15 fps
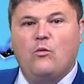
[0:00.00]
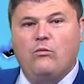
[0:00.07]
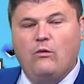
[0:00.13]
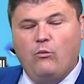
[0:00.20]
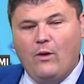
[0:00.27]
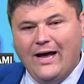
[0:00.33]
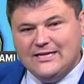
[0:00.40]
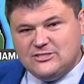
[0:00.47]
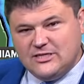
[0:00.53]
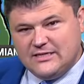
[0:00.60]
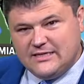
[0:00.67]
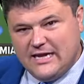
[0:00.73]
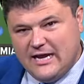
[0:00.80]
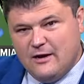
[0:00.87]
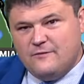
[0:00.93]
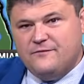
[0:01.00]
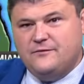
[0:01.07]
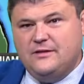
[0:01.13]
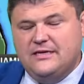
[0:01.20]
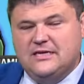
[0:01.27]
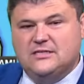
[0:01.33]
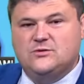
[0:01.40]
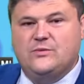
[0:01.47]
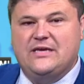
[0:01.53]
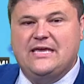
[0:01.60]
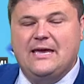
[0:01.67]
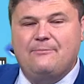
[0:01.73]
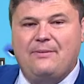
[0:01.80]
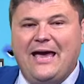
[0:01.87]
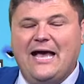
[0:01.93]
Well, watch it carefully as we
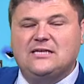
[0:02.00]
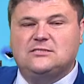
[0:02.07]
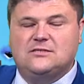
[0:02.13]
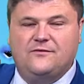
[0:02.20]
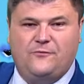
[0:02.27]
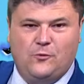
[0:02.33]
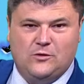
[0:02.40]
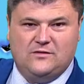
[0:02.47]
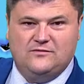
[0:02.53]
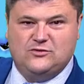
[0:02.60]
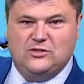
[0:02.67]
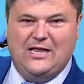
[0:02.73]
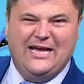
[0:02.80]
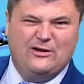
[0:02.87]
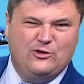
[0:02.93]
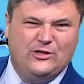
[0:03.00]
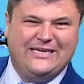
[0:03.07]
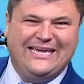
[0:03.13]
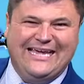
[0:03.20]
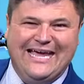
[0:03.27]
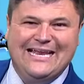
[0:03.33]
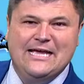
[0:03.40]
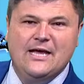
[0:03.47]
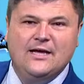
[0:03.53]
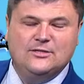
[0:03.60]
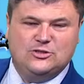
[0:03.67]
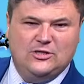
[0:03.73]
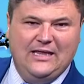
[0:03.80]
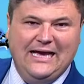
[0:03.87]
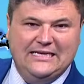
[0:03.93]
get past the 4th of July. You're looking at
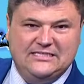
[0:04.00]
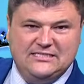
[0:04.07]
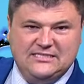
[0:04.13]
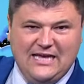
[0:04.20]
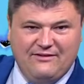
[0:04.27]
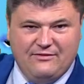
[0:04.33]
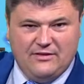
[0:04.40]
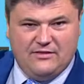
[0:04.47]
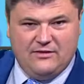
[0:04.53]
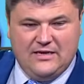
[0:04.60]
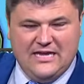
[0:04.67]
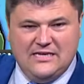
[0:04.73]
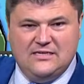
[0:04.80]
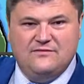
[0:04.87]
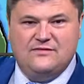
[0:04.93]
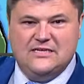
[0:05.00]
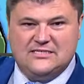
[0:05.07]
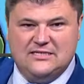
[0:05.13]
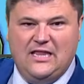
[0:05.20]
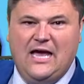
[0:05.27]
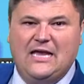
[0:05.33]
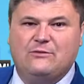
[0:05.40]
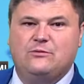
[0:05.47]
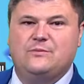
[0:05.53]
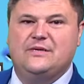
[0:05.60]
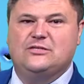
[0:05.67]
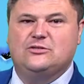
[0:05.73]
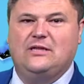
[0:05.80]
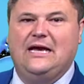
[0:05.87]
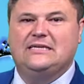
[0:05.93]
July 7th. The end of this line would
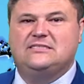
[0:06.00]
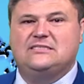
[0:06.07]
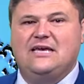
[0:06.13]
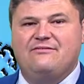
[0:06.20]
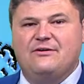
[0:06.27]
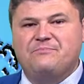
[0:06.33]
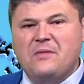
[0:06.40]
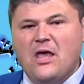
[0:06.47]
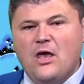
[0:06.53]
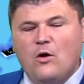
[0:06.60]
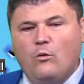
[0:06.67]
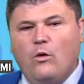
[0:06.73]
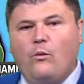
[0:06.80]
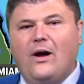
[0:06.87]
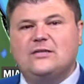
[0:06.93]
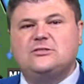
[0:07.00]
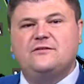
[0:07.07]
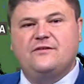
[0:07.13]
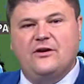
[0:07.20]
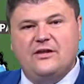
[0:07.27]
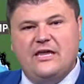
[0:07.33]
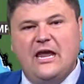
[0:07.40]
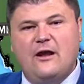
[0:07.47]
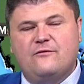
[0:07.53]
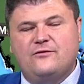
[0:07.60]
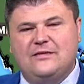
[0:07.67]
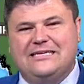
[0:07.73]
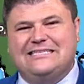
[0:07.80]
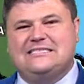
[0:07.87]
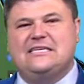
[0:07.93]
be July 7th. We'll watch it very
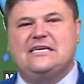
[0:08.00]
carefully to